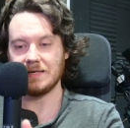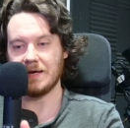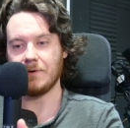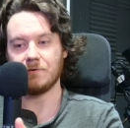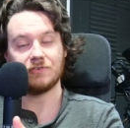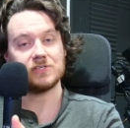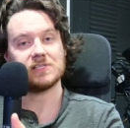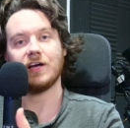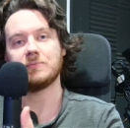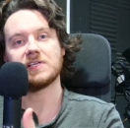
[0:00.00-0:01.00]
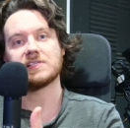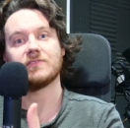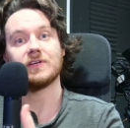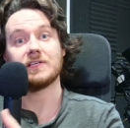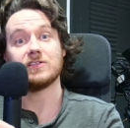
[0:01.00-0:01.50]
Now, First Light Optics
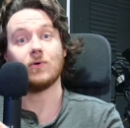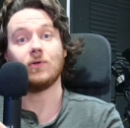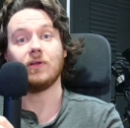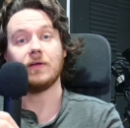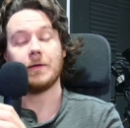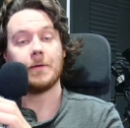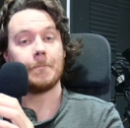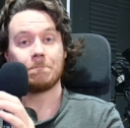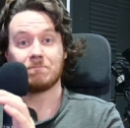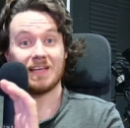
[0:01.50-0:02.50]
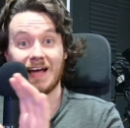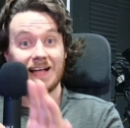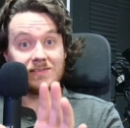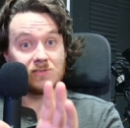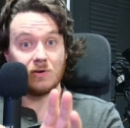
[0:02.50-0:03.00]
have a total
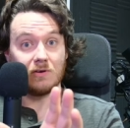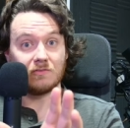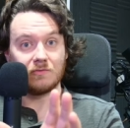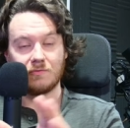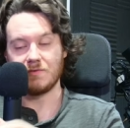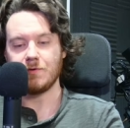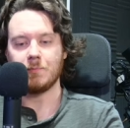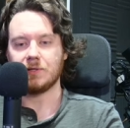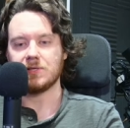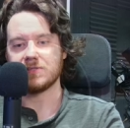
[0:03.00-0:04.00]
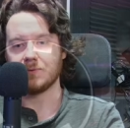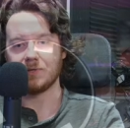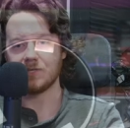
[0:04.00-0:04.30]
hands-off review policy, which is